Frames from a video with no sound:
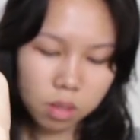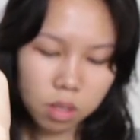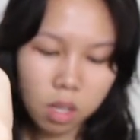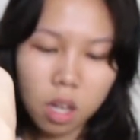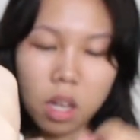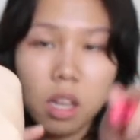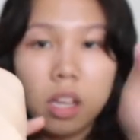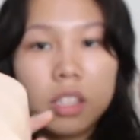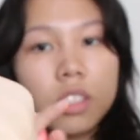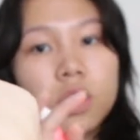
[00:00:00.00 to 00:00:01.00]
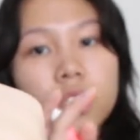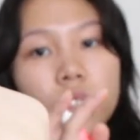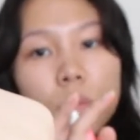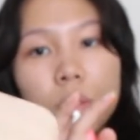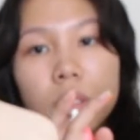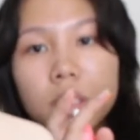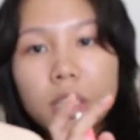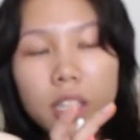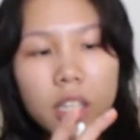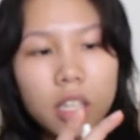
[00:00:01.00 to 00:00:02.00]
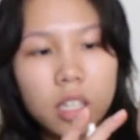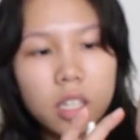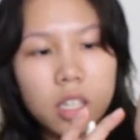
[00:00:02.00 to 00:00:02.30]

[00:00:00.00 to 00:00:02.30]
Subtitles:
The person shown says nothing.